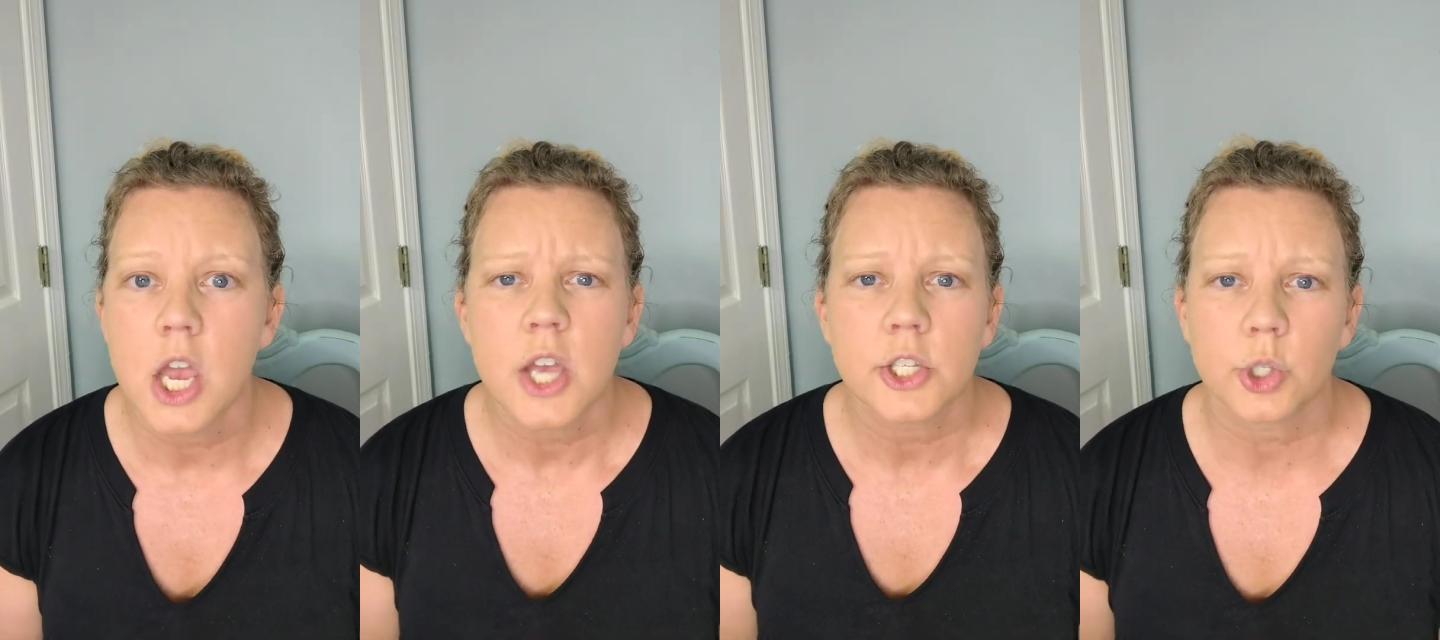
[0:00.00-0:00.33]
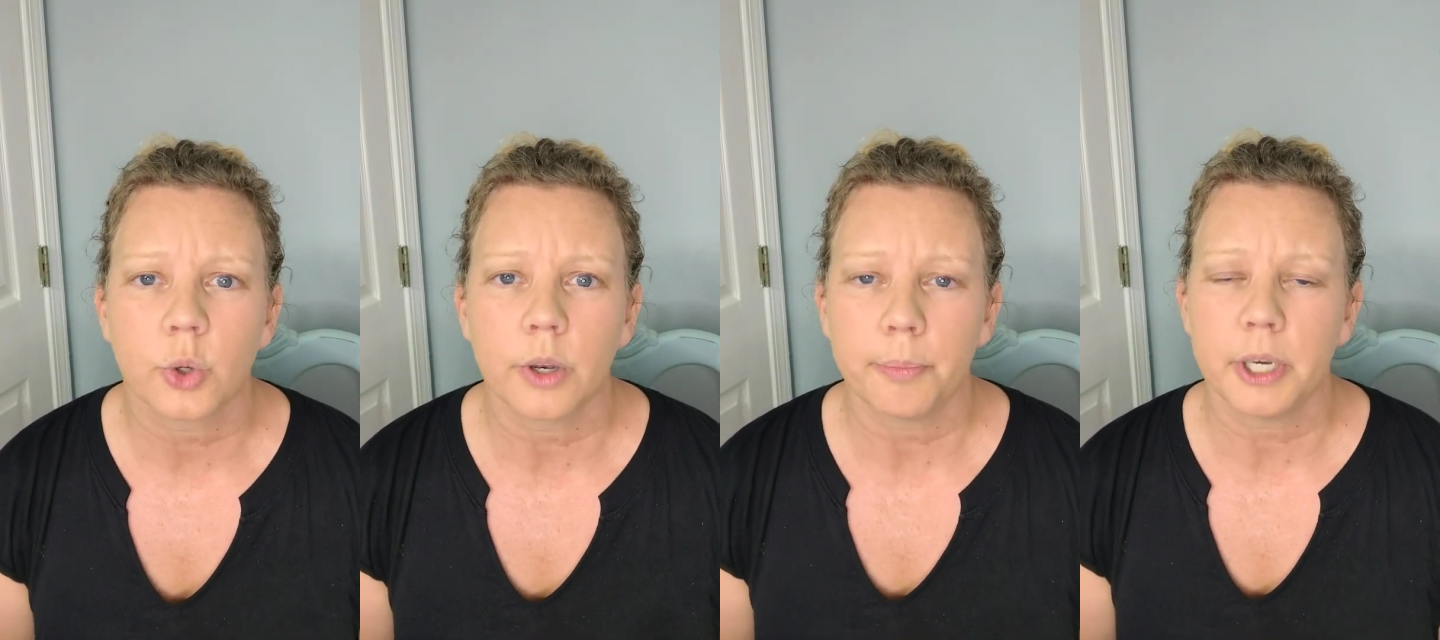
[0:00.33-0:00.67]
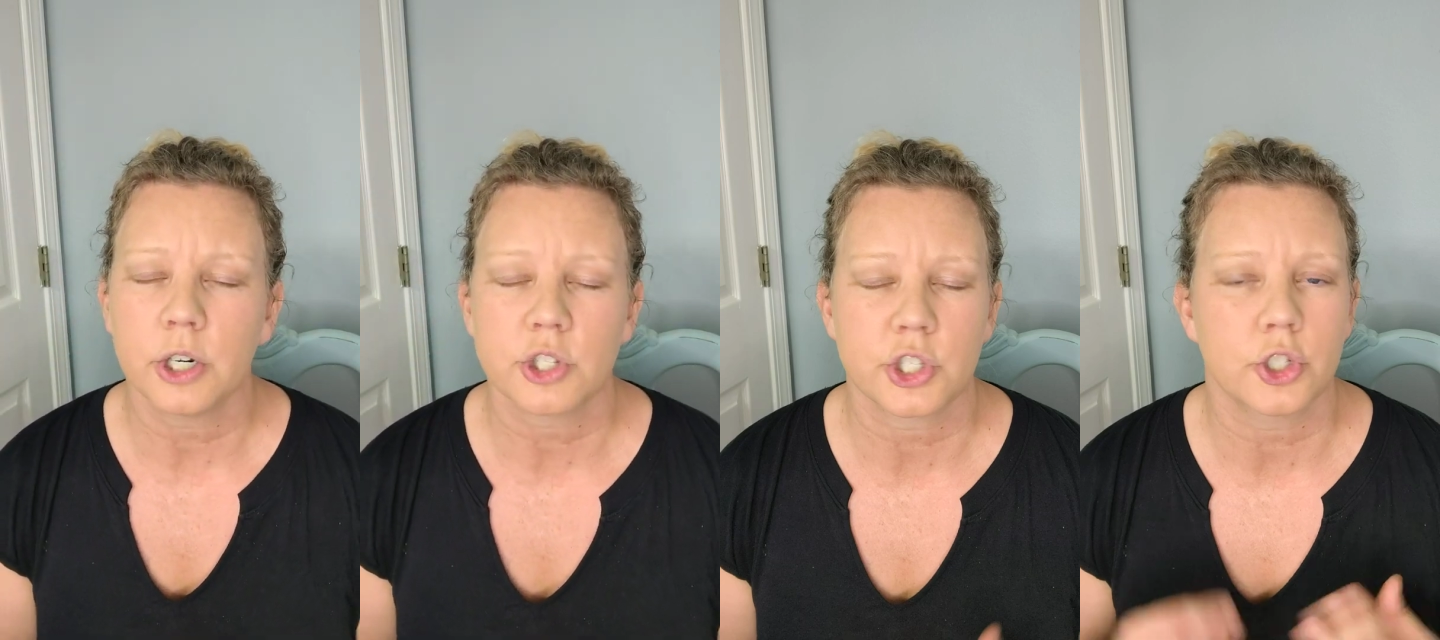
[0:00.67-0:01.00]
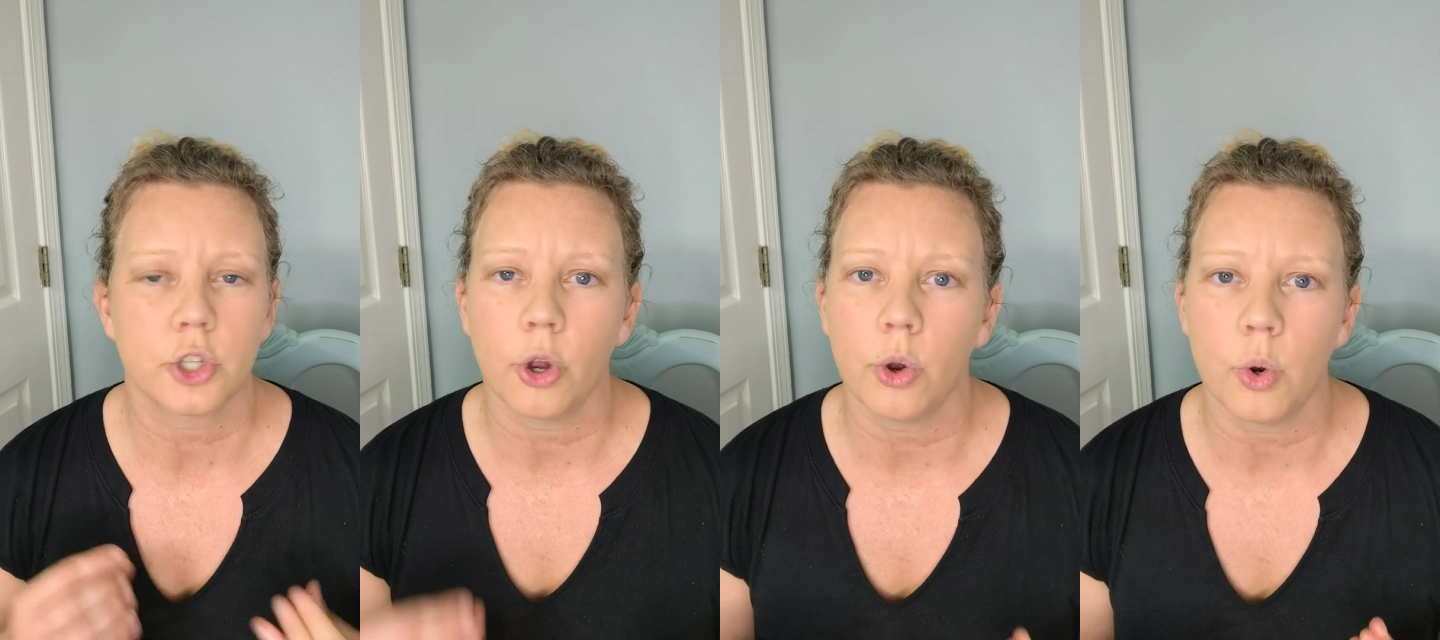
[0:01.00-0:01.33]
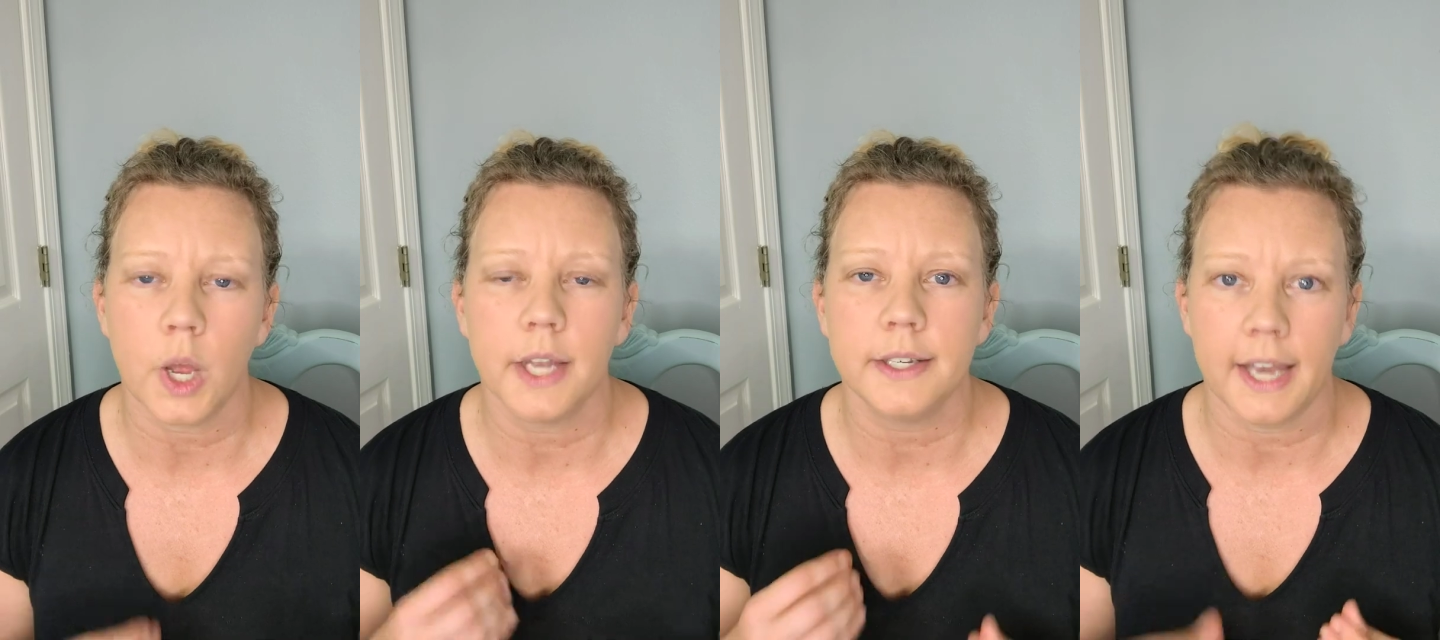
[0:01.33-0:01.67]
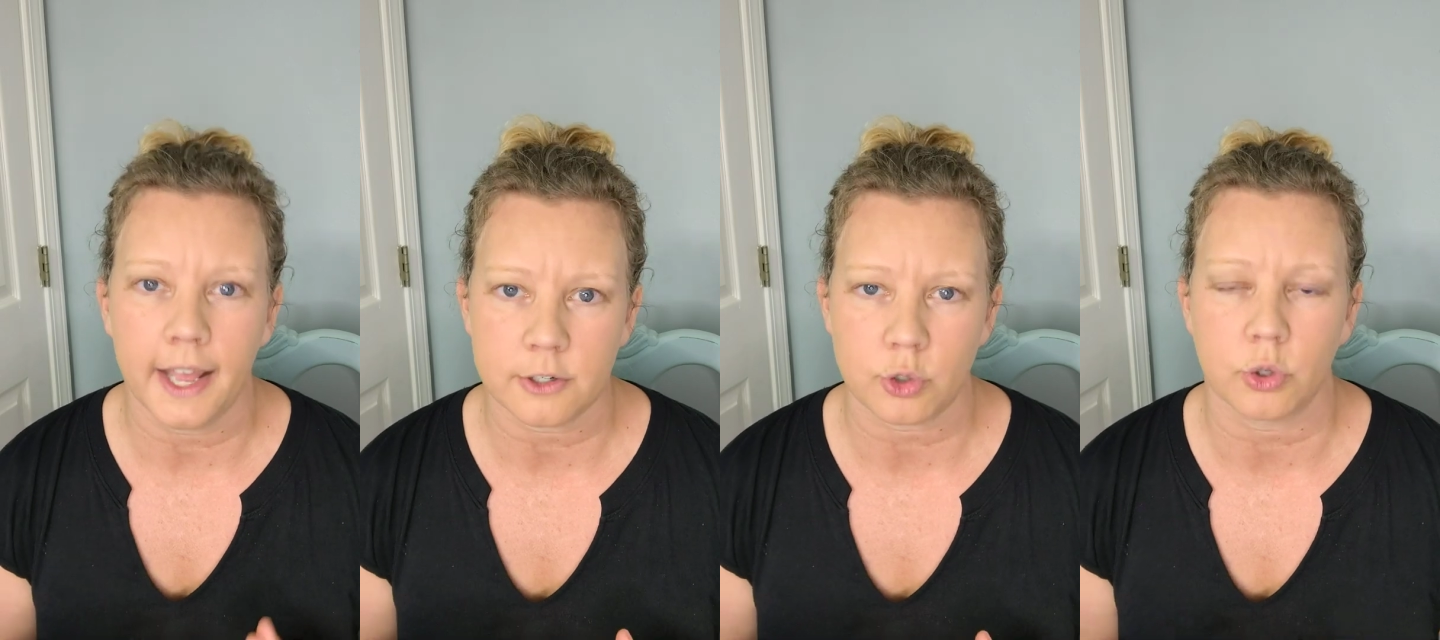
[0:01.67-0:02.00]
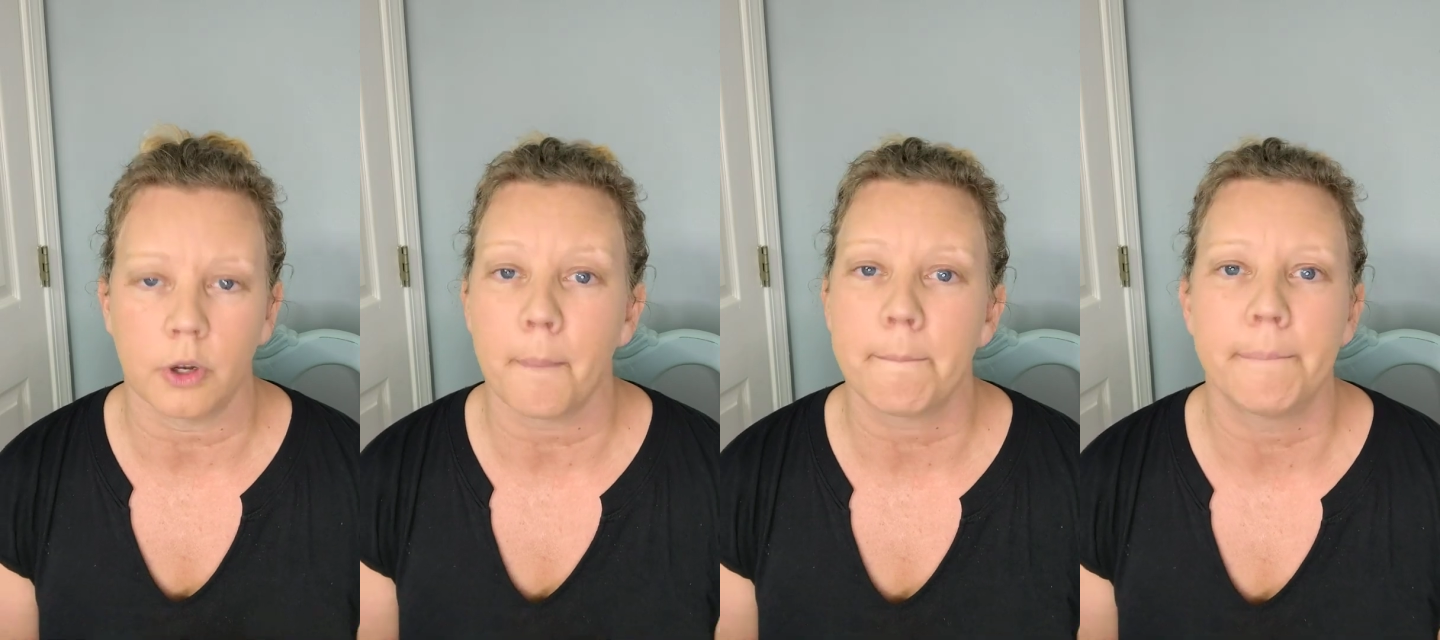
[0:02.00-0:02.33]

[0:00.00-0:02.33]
so it appears so natural,